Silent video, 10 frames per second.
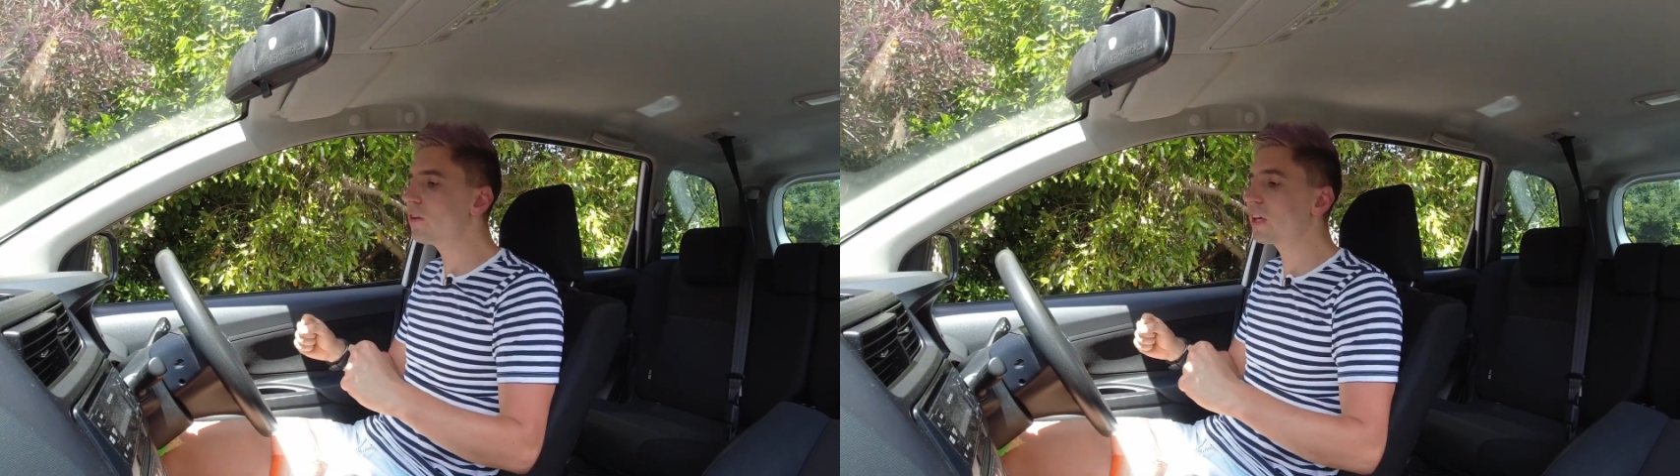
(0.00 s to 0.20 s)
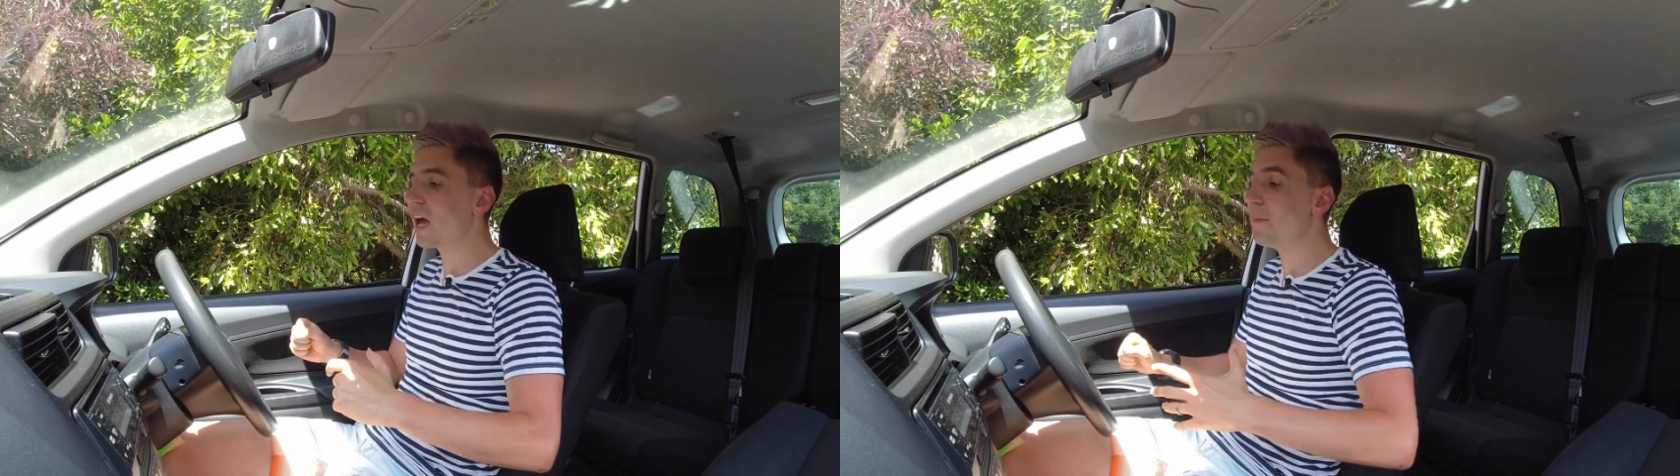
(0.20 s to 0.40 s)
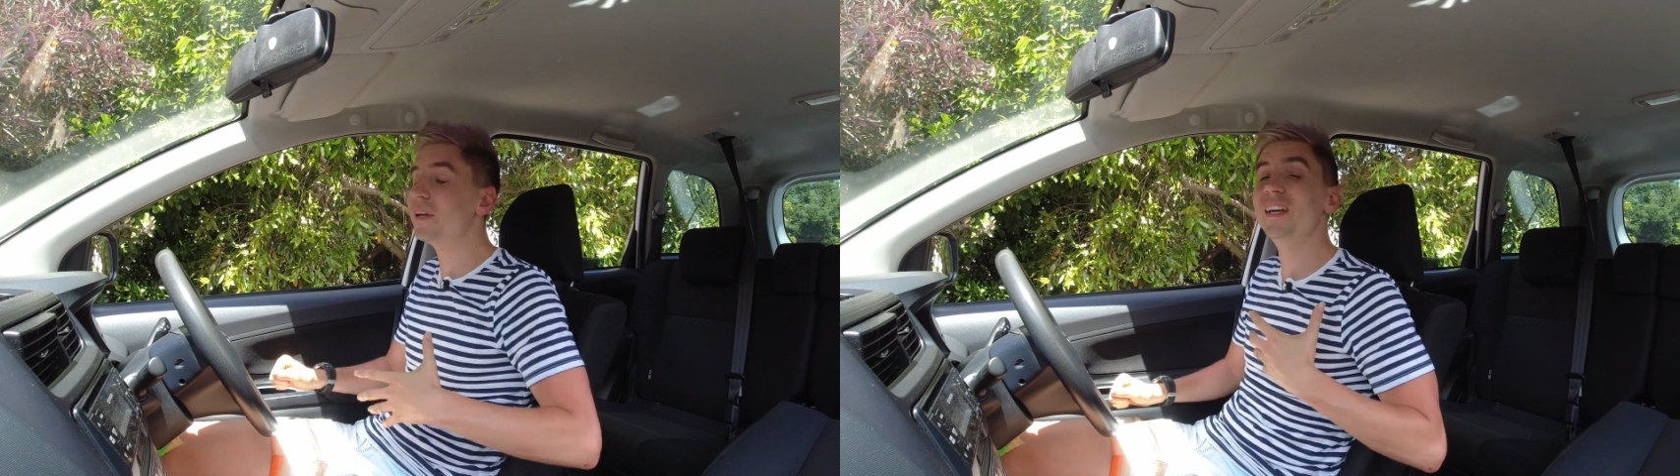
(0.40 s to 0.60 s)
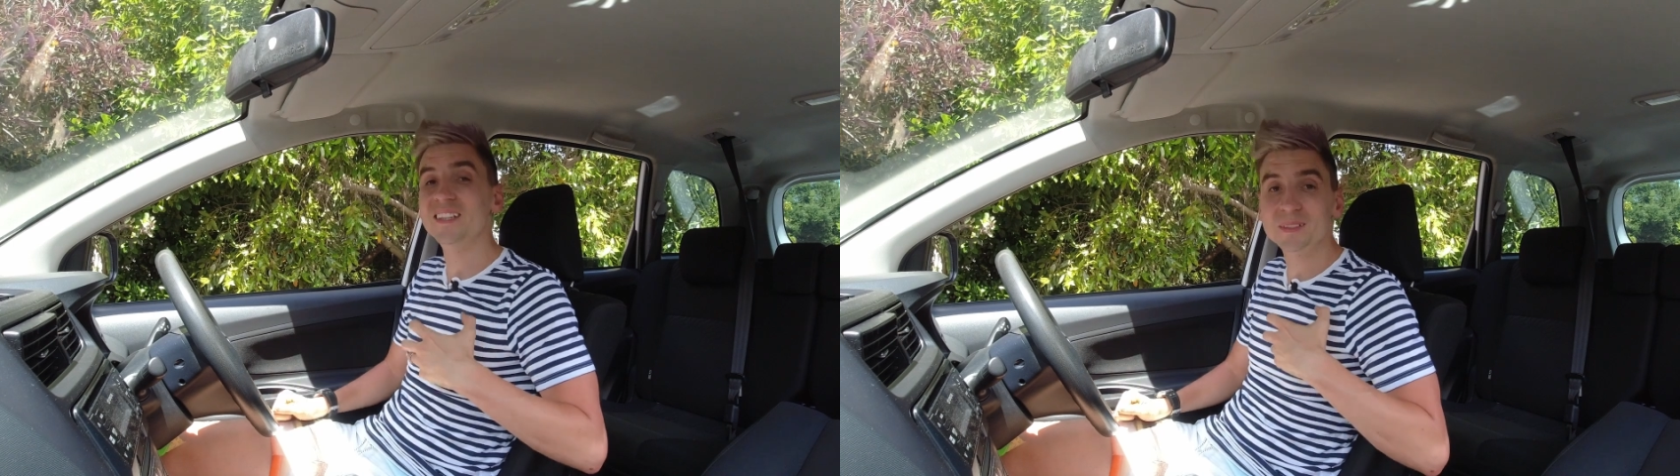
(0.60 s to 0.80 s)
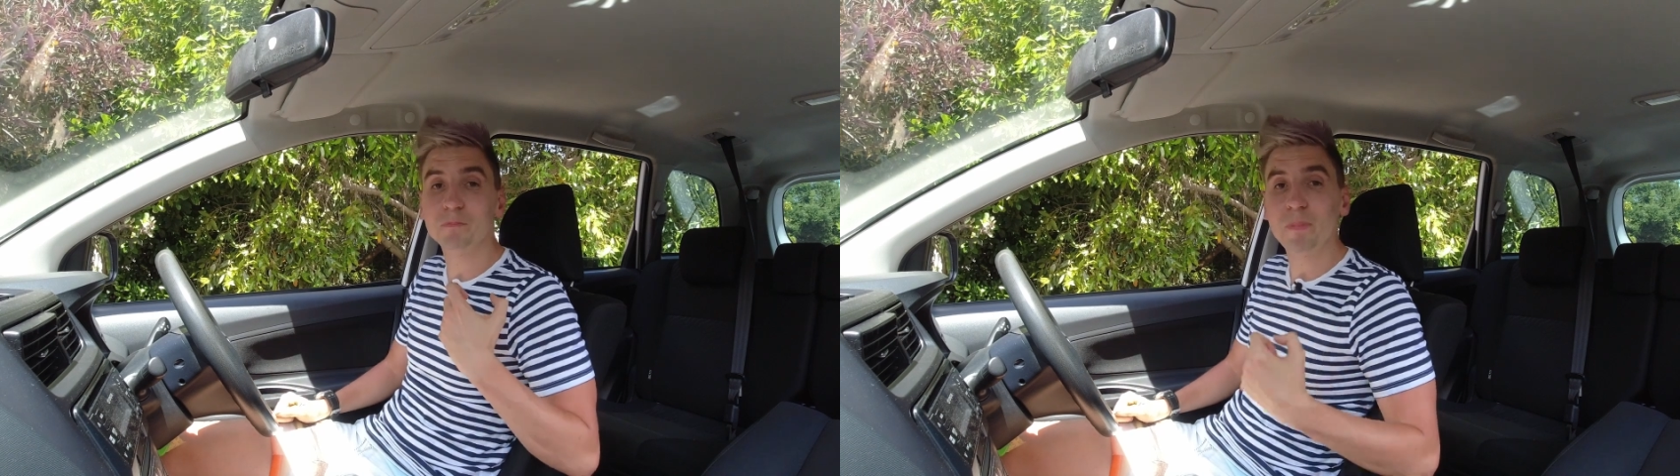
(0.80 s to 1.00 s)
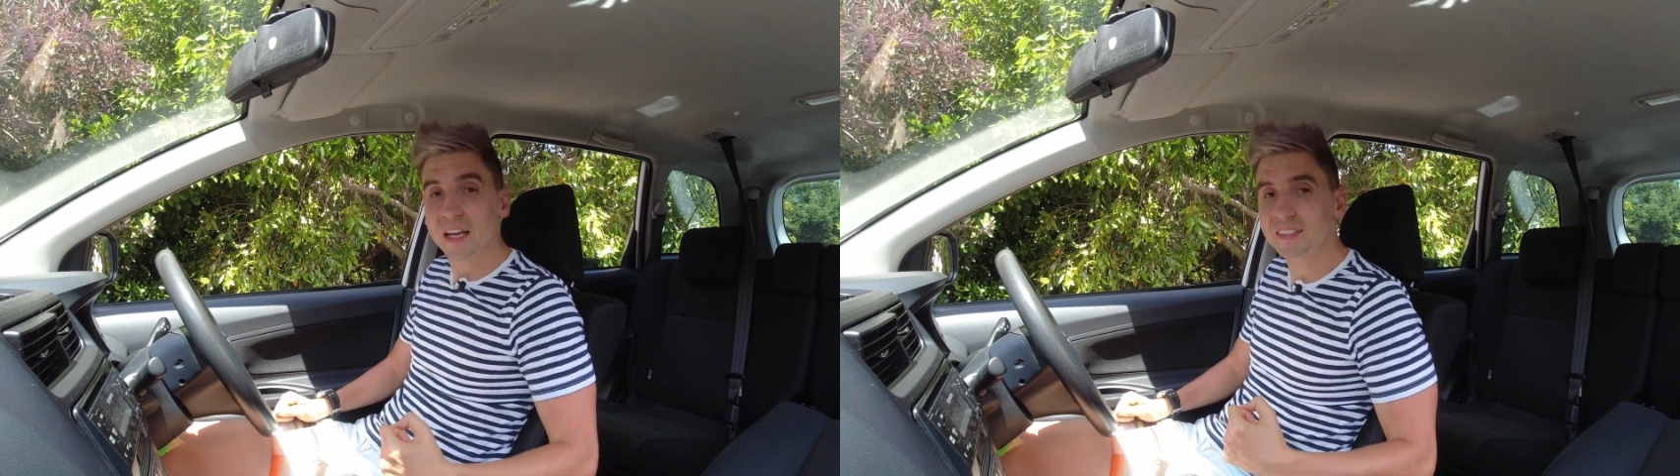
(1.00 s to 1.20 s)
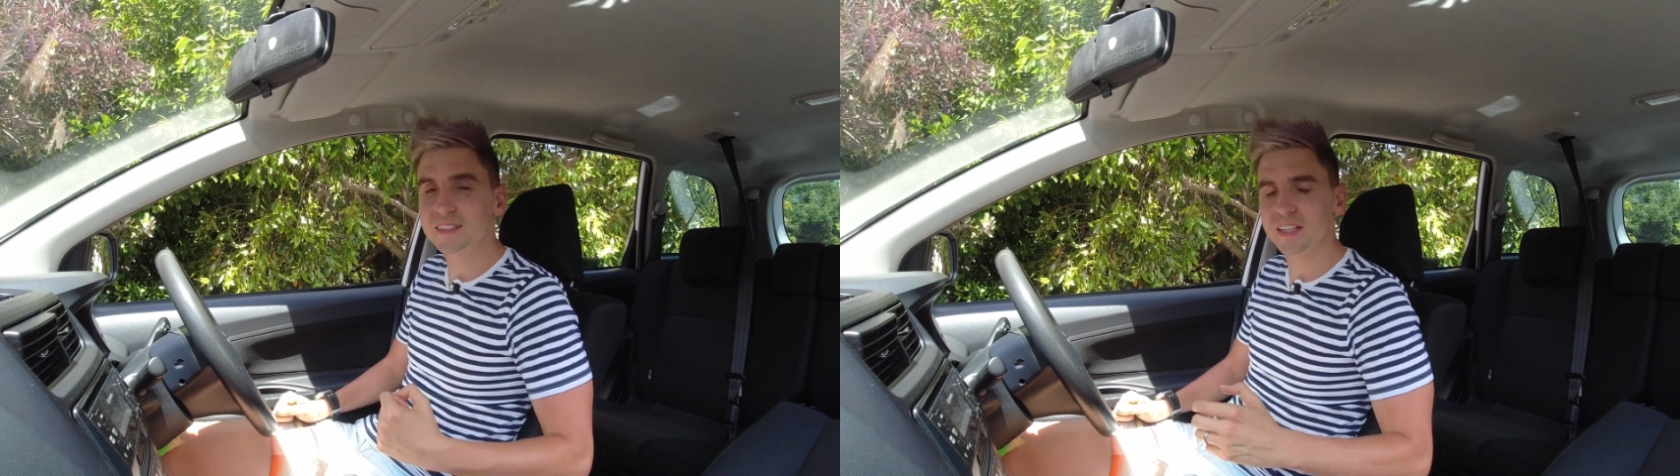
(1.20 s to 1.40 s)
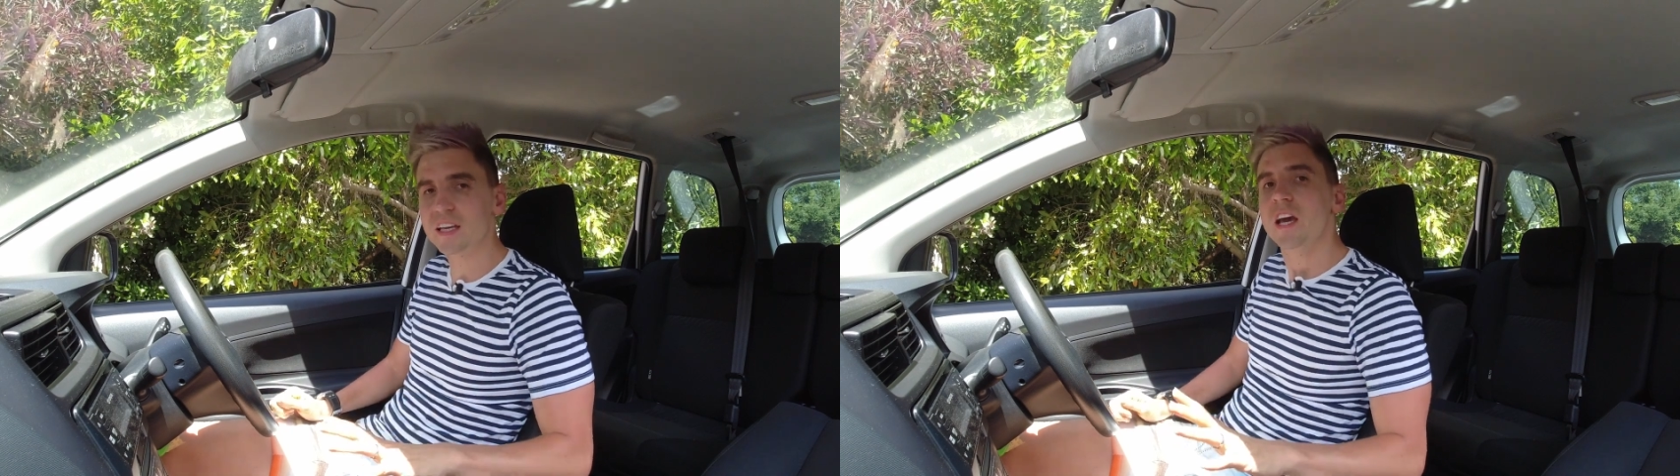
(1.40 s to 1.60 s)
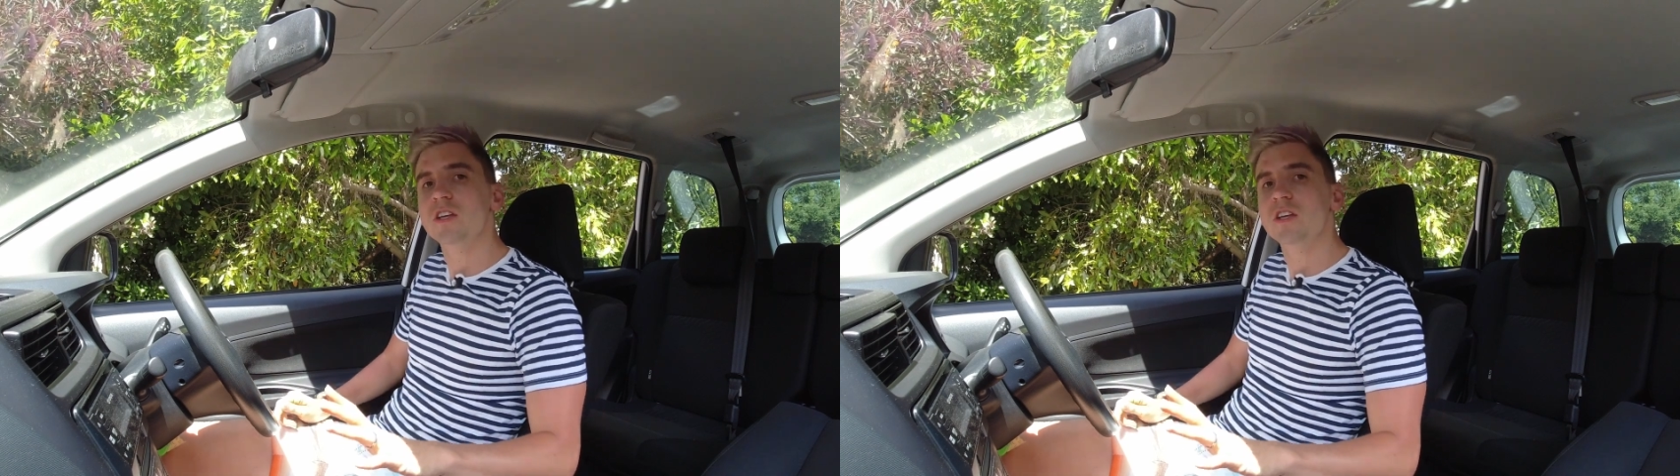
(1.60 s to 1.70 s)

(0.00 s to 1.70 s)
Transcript: the cabin is basic,